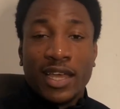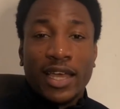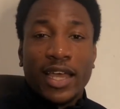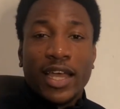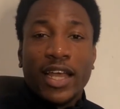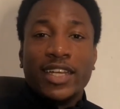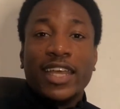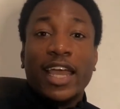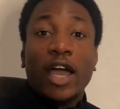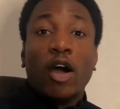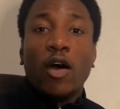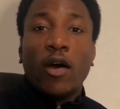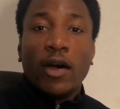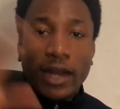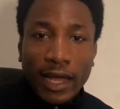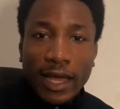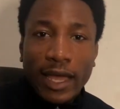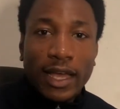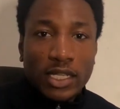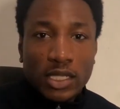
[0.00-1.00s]
There are other
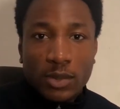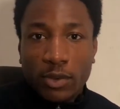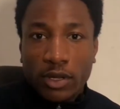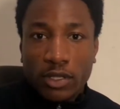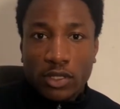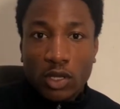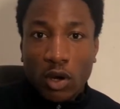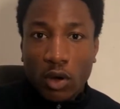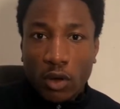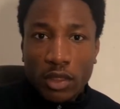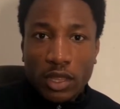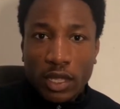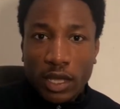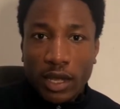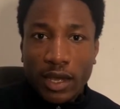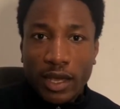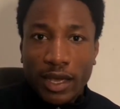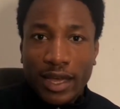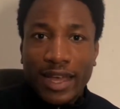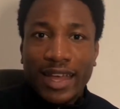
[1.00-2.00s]
experts on there
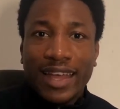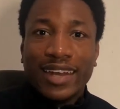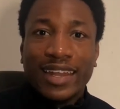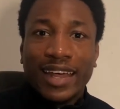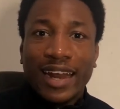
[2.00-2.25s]
that